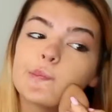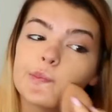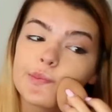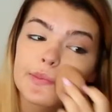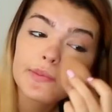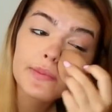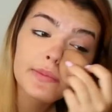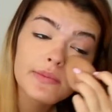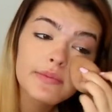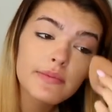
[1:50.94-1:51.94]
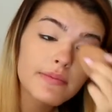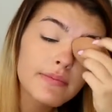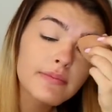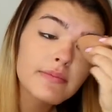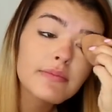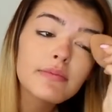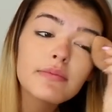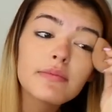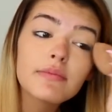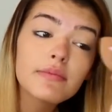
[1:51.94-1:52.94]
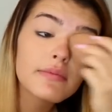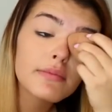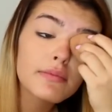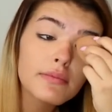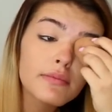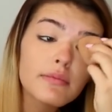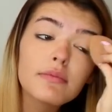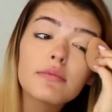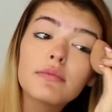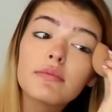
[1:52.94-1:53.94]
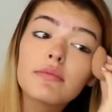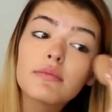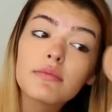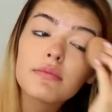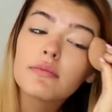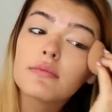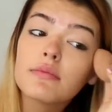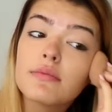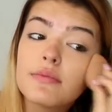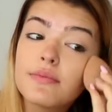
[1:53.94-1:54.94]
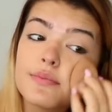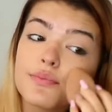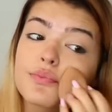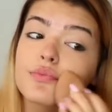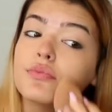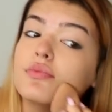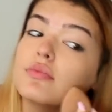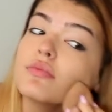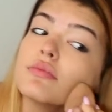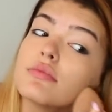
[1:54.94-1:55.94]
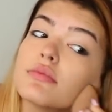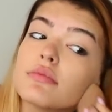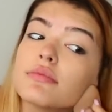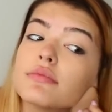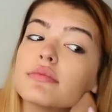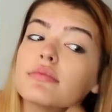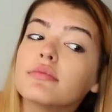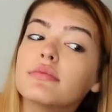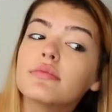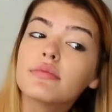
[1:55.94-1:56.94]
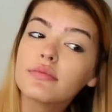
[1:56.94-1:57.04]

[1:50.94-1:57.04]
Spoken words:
(silent)